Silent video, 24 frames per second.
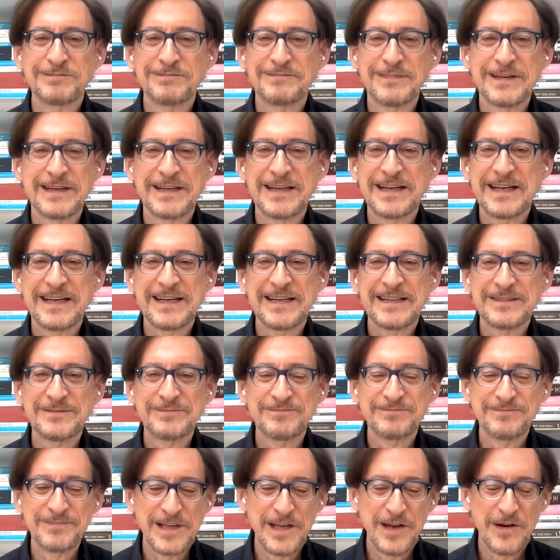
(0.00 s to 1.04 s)
um,
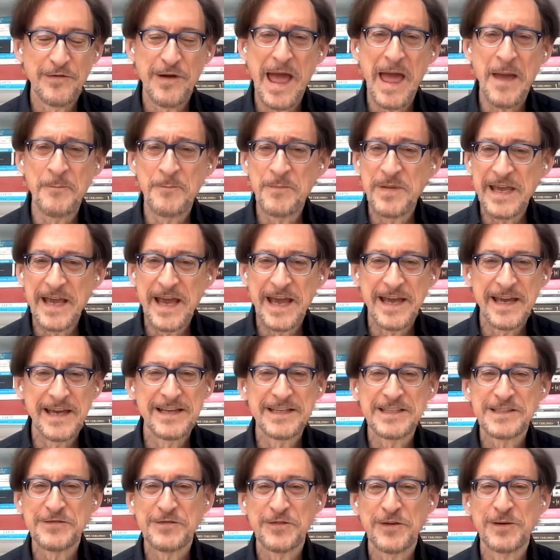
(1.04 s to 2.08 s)
you know,
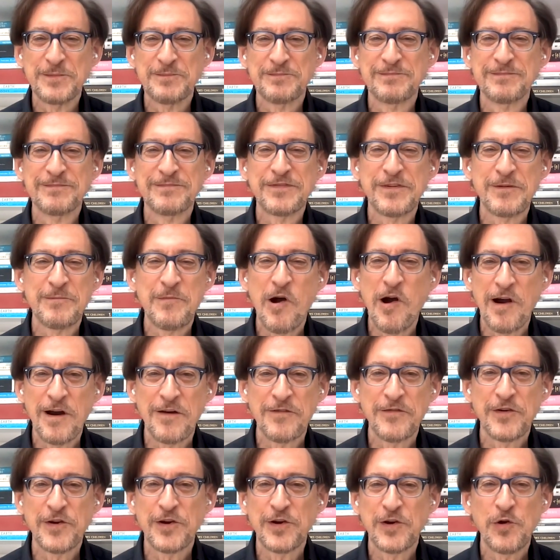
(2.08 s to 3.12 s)
MBAs from from
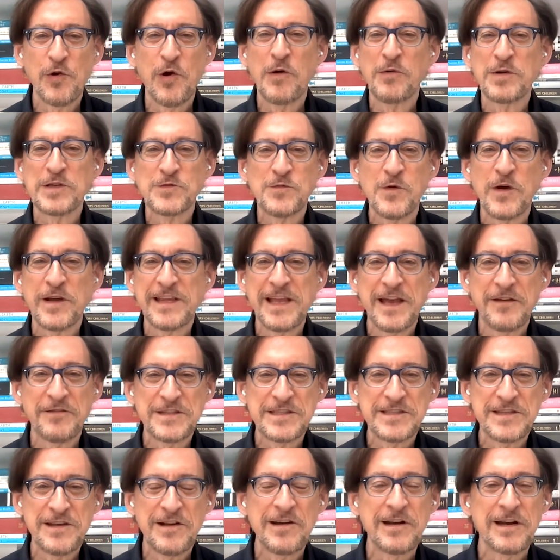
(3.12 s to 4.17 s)
Harvard who always want to have a
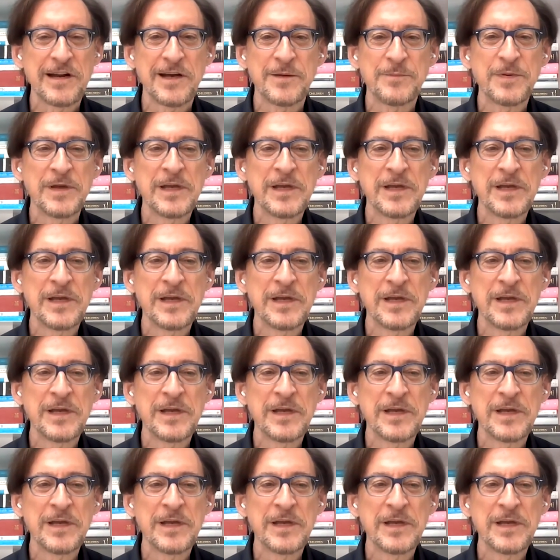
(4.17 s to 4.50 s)
startup.